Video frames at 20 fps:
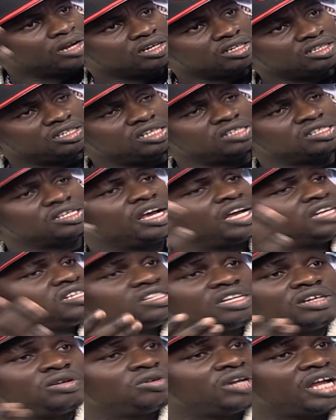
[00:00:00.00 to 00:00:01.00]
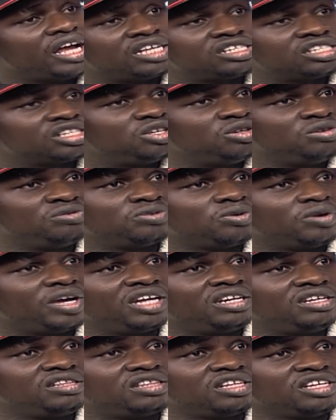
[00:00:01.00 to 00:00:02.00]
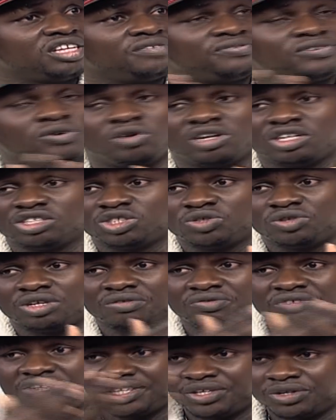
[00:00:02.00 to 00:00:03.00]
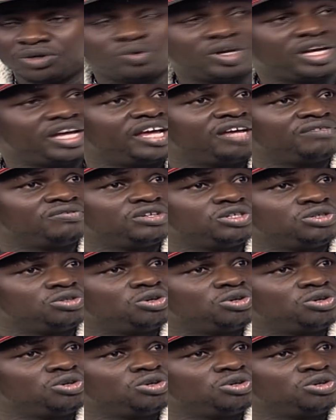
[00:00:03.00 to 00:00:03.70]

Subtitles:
these guys, they don't ask you for anything. If you want to shoot a video wherever, you